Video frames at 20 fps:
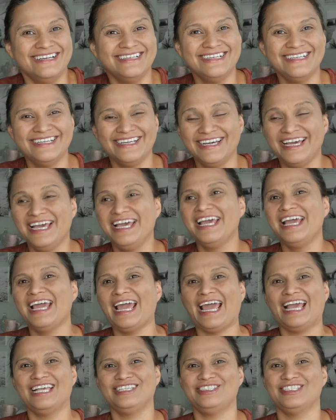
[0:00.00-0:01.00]

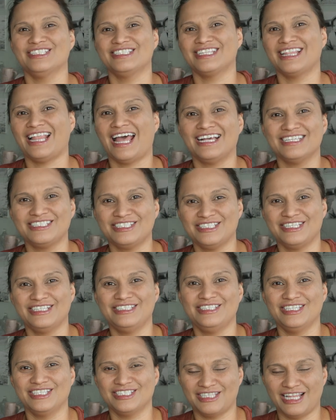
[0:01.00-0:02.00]
It just
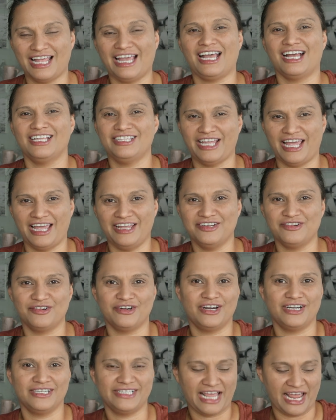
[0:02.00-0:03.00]
lasted just like a day
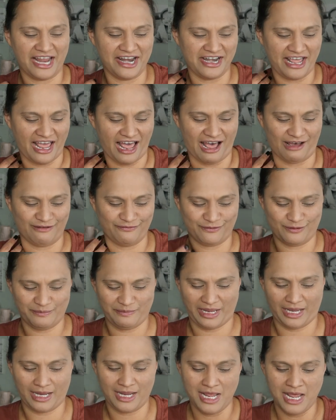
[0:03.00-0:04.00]
or a day and a half for
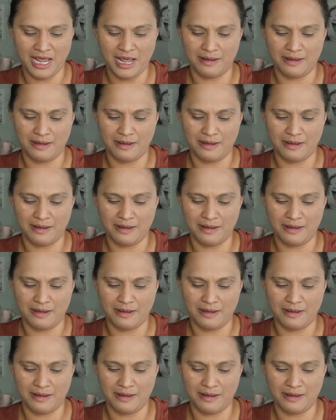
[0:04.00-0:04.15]
me.